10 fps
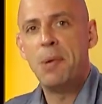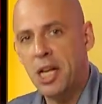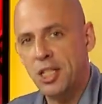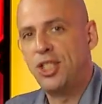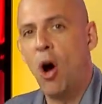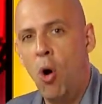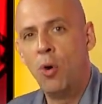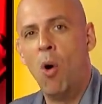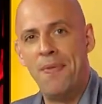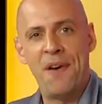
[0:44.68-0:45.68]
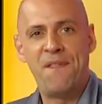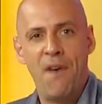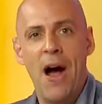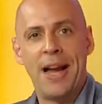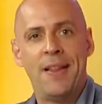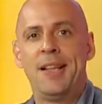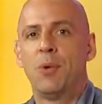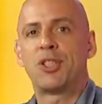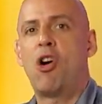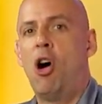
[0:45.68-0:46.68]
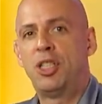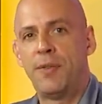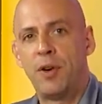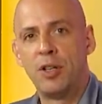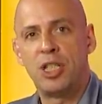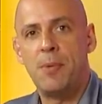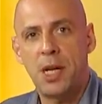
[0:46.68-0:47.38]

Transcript: because Doane won the fight. I think there was controversy